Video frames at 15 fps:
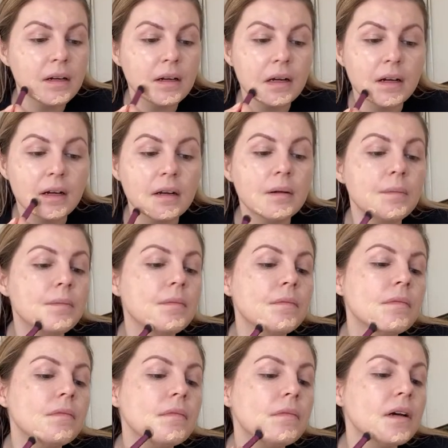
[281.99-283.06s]

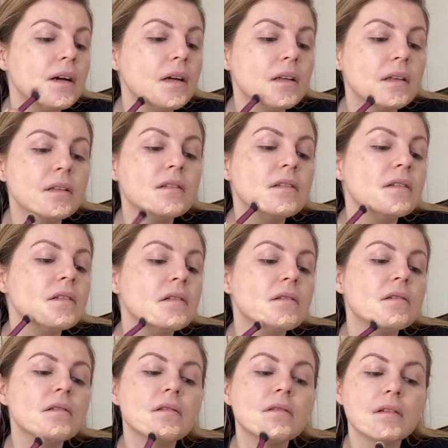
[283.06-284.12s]
Um, and
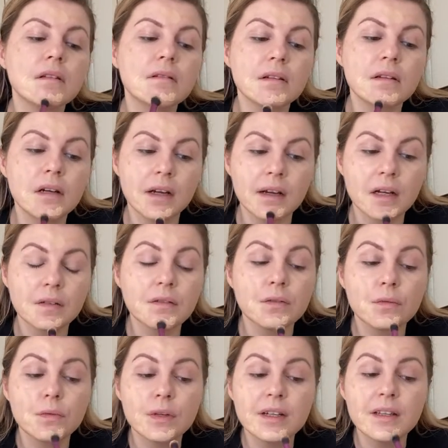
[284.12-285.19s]
I haven't
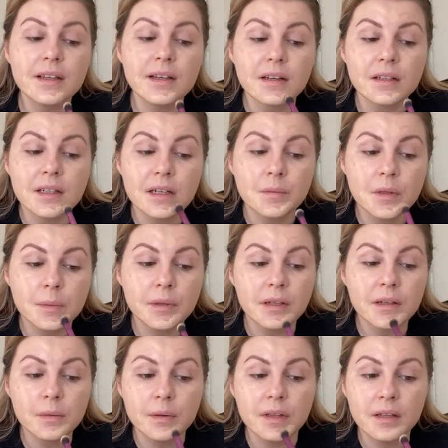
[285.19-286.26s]
really had time to
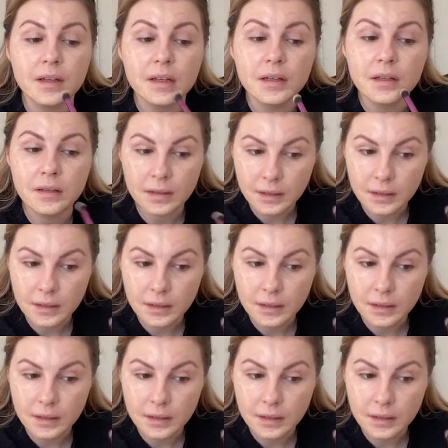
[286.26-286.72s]
play with it.